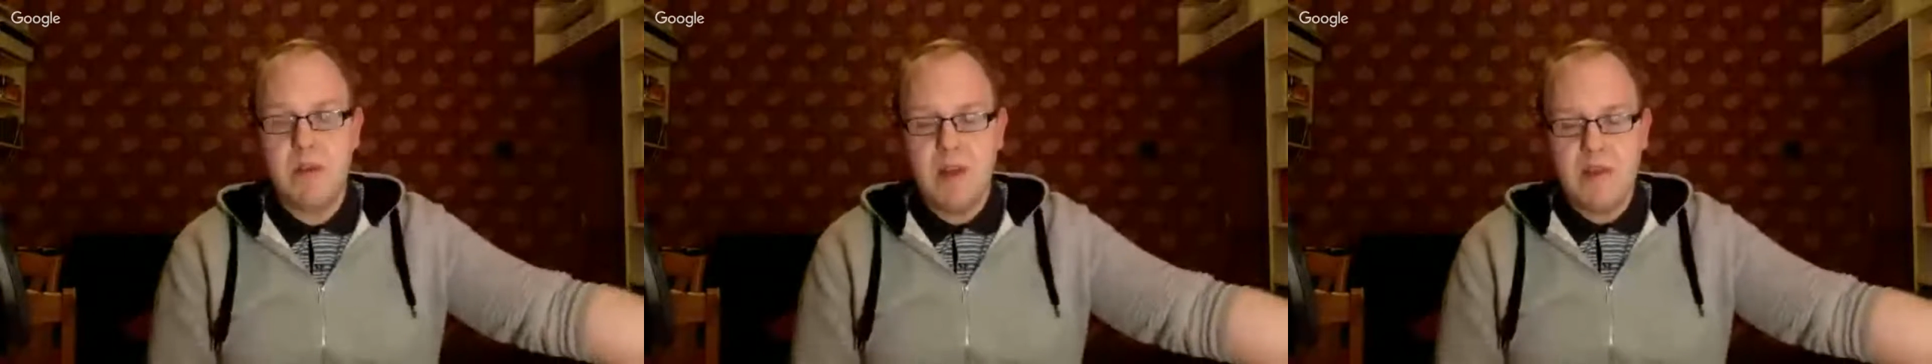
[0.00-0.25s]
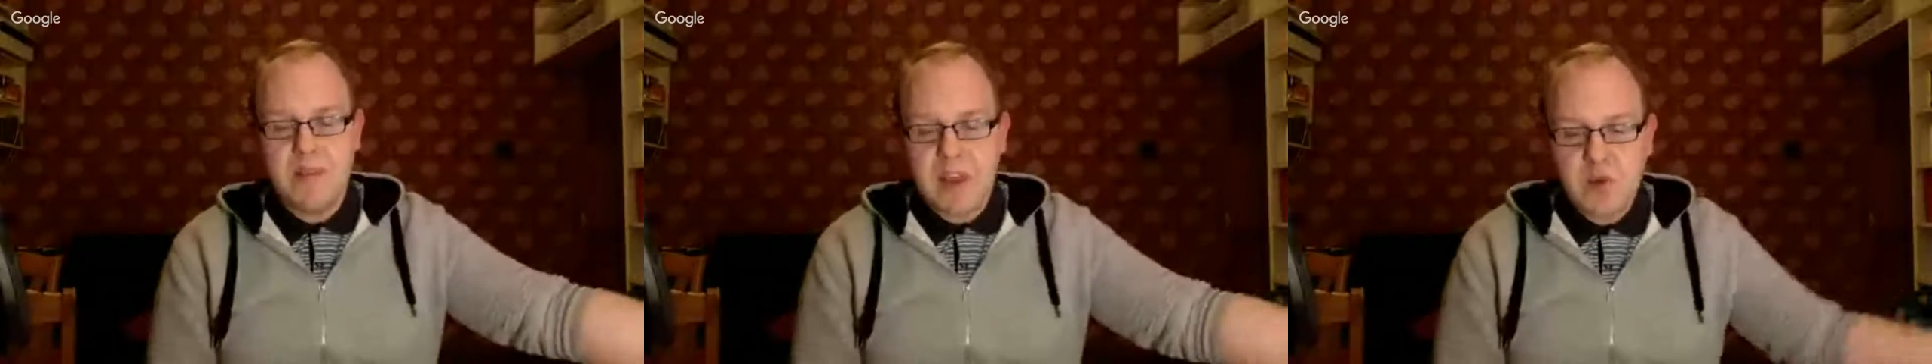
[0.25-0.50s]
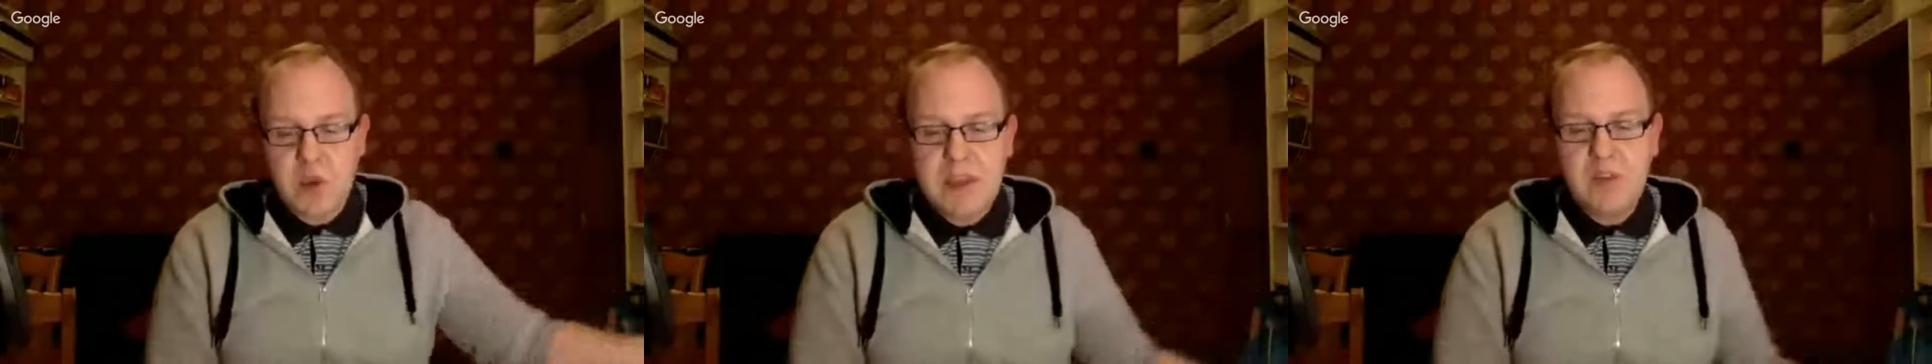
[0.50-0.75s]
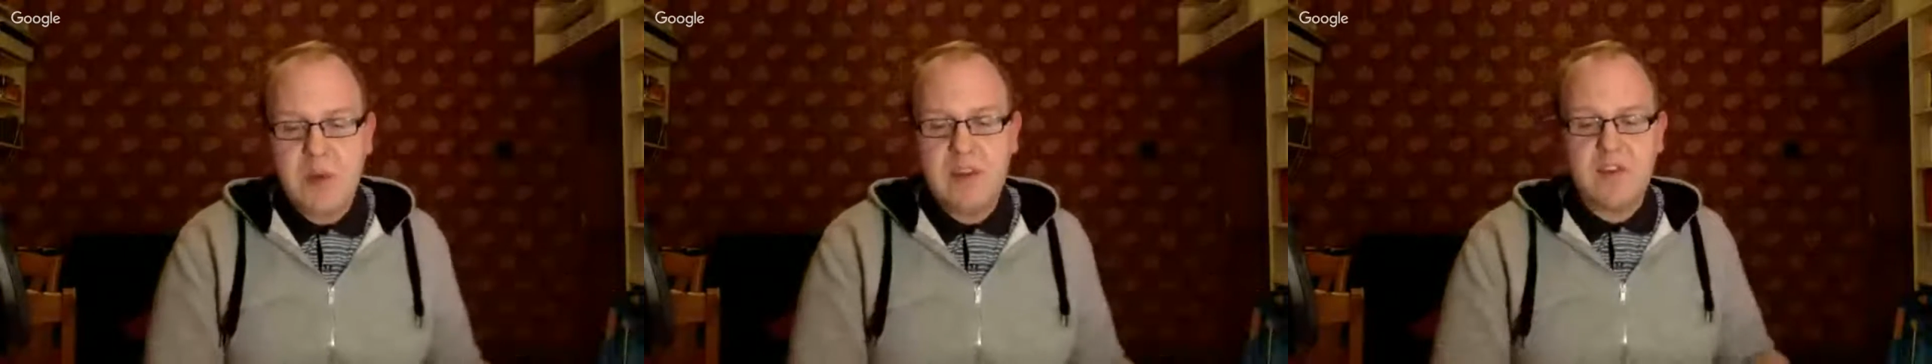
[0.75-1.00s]
That's what it means
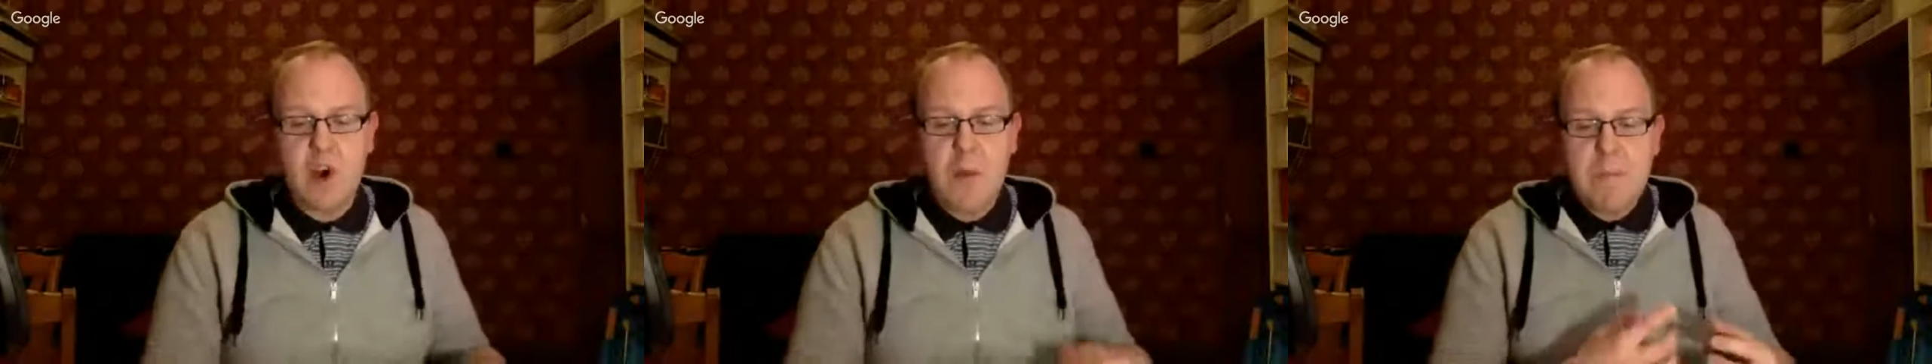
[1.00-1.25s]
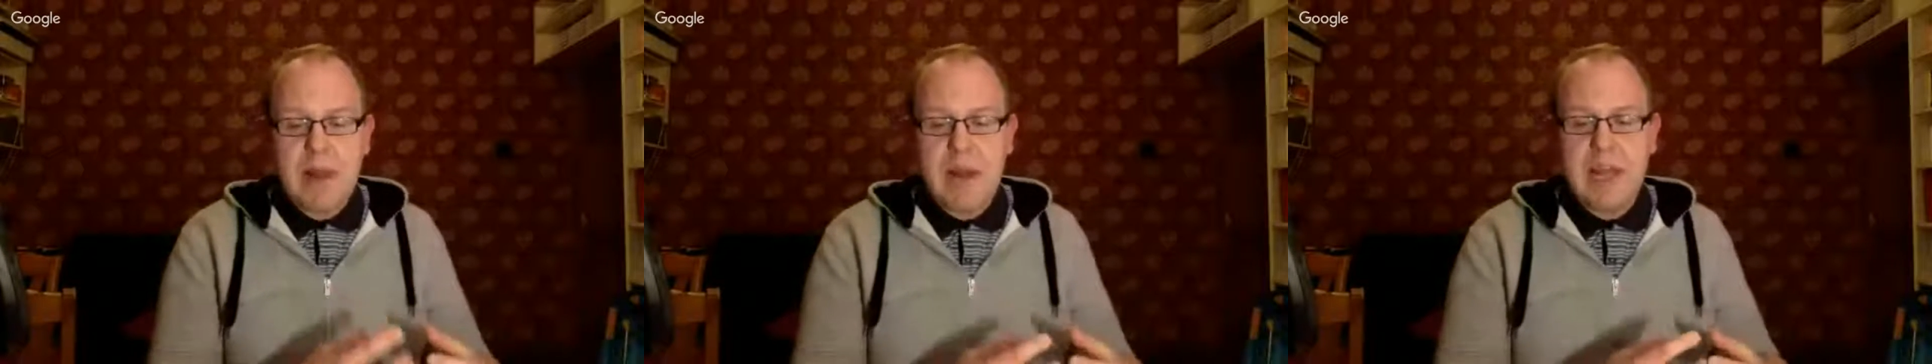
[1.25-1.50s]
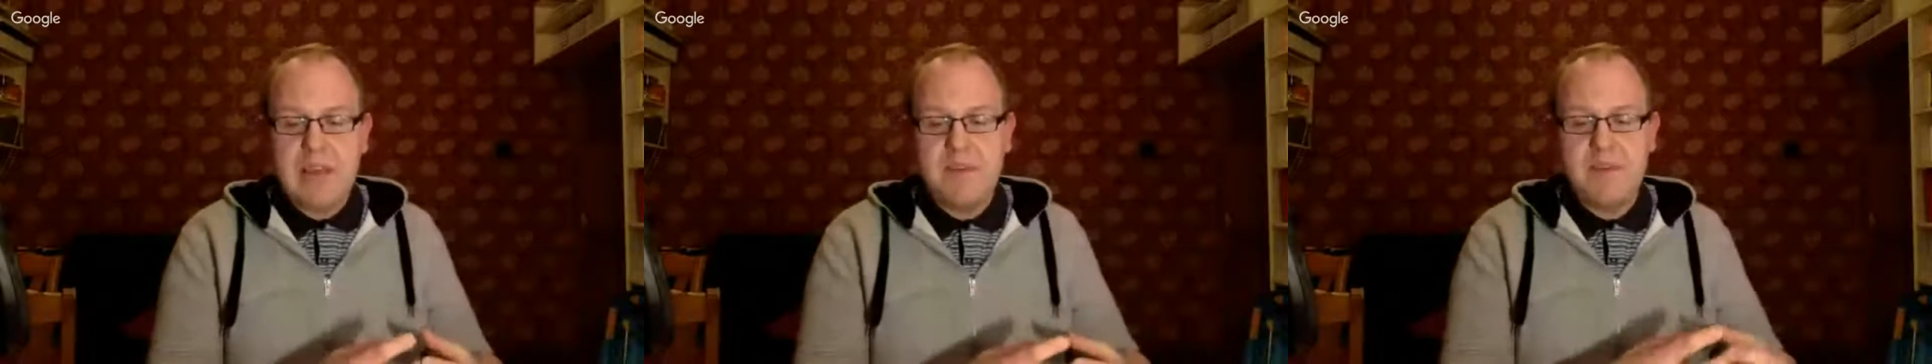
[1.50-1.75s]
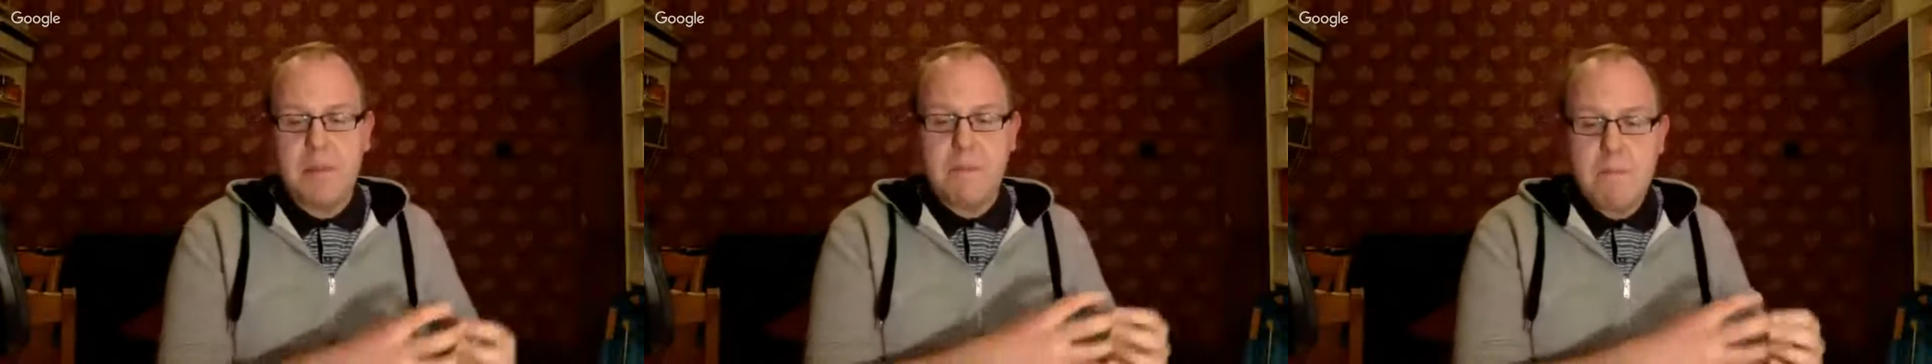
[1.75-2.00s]
when he says unbelief is
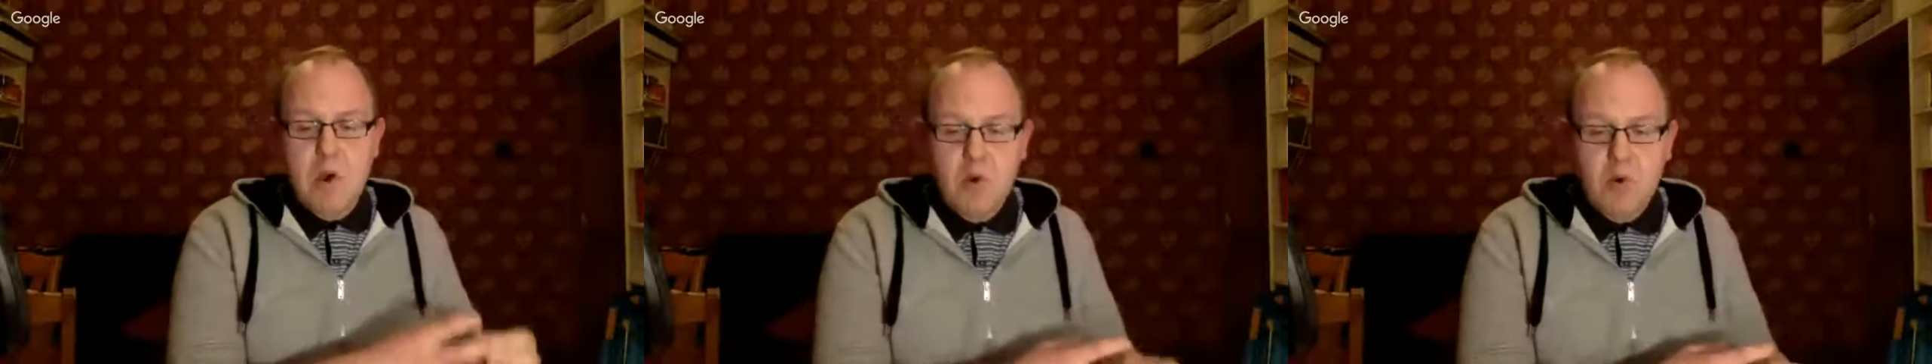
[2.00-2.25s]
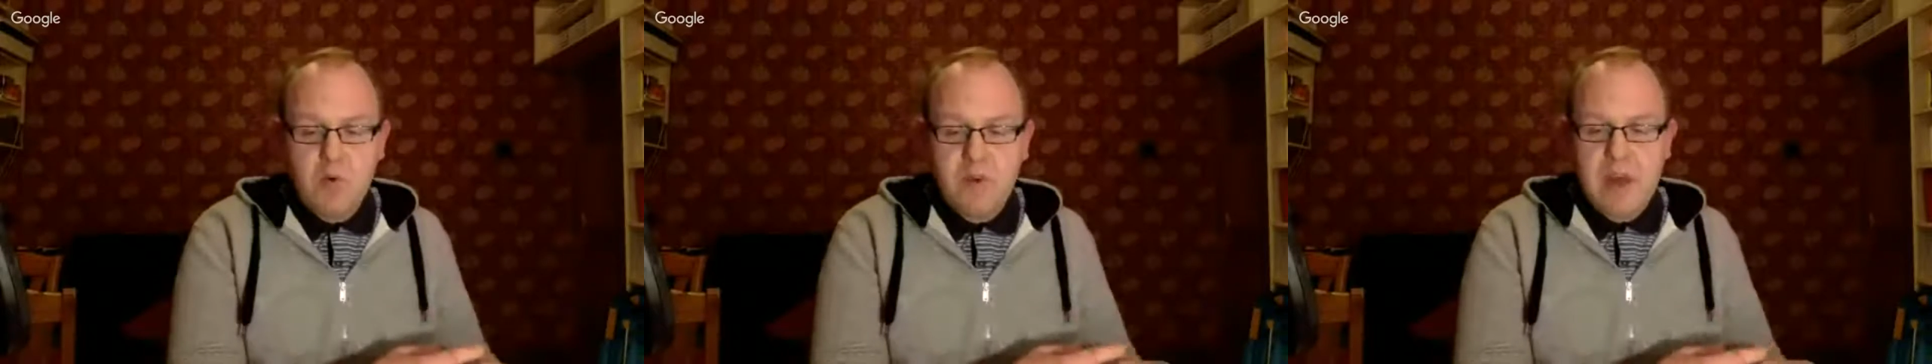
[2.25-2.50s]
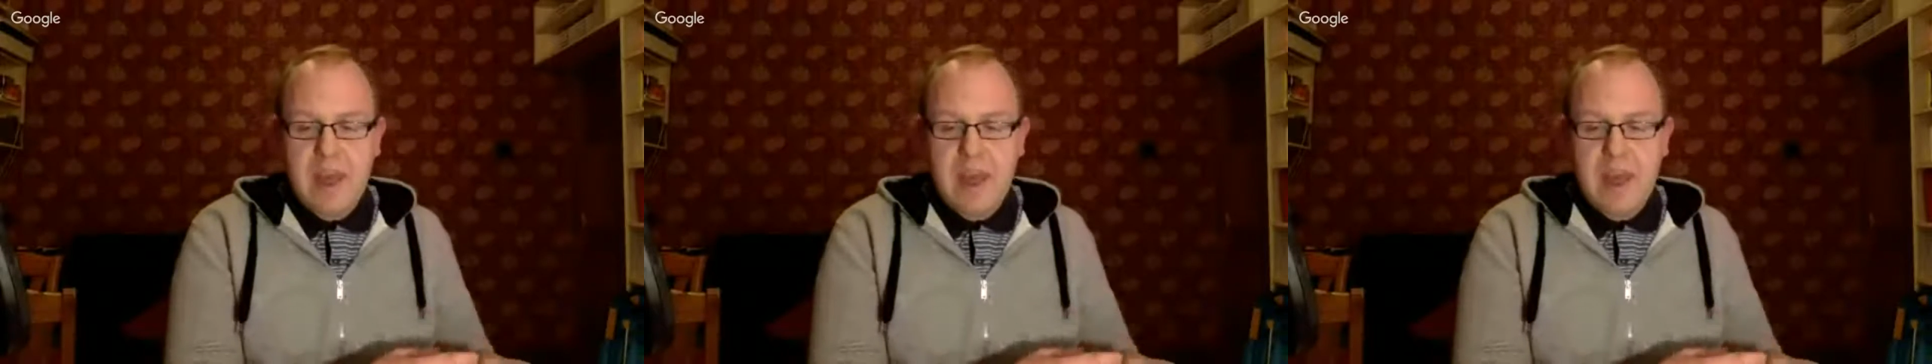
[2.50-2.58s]
a move